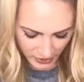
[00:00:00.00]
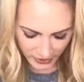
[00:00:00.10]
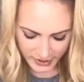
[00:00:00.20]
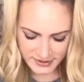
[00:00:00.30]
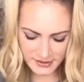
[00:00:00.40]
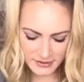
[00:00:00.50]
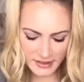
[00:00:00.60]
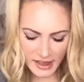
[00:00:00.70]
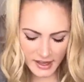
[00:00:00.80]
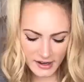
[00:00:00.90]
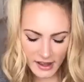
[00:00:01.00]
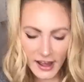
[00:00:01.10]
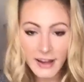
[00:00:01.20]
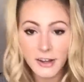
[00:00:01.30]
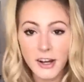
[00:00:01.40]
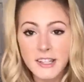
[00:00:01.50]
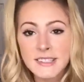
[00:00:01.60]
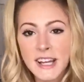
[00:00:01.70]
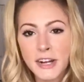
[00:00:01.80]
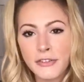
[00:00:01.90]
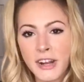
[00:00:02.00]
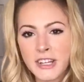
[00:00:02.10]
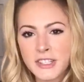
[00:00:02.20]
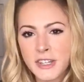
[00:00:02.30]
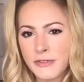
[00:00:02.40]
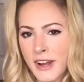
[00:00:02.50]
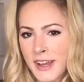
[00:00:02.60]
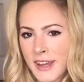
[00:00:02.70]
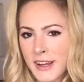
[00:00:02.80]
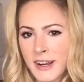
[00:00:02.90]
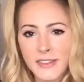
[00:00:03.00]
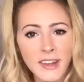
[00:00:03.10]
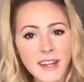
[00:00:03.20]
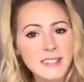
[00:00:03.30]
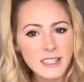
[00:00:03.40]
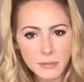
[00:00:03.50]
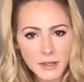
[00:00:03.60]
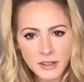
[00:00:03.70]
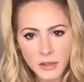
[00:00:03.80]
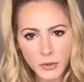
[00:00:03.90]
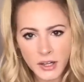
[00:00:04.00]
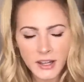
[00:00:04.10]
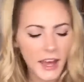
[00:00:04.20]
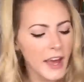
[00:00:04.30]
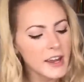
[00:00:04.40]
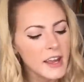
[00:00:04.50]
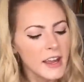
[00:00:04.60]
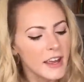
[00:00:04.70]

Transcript: All right, then I got a decoration right here that I typically wouldn't get.